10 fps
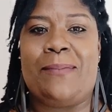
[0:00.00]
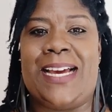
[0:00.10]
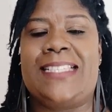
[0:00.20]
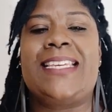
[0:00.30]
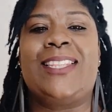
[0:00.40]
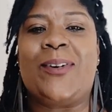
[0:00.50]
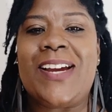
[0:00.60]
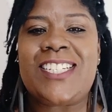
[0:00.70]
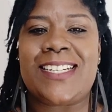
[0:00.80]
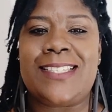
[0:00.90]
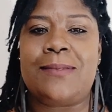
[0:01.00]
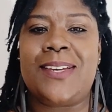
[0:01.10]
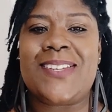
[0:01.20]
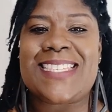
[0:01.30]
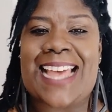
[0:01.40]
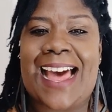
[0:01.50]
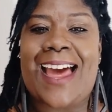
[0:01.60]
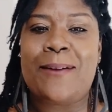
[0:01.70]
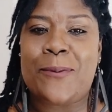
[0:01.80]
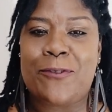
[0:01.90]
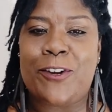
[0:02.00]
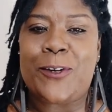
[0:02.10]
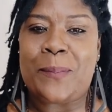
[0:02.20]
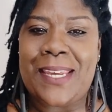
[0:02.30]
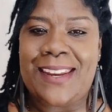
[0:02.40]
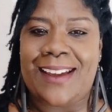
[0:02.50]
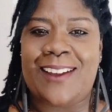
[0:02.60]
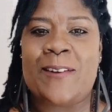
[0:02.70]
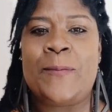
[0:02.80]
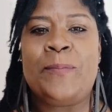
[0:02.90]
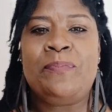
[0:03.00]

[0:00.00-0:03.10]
I'm asking the questions because I prefer to be there.